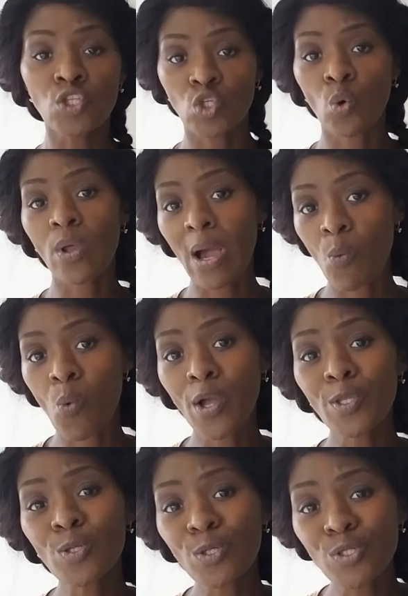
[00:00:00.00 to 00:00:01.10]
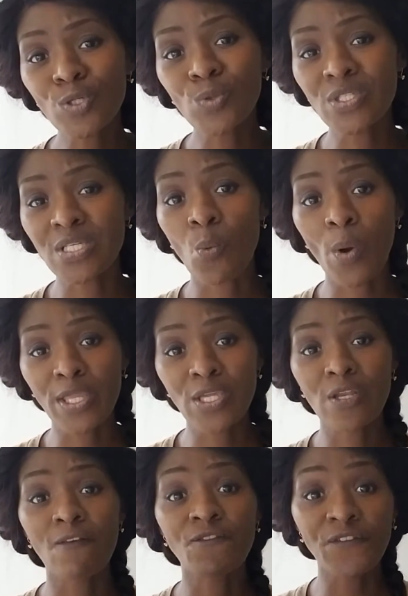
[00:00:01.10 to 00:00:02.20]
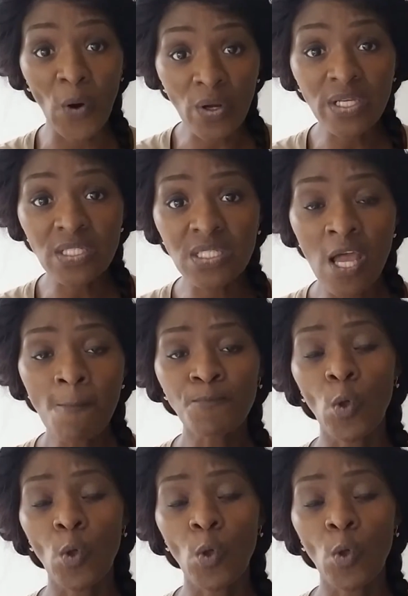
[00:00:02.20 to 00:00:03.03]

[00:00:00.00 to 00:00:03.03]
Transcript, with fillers: So what I want you to do is I want you to focus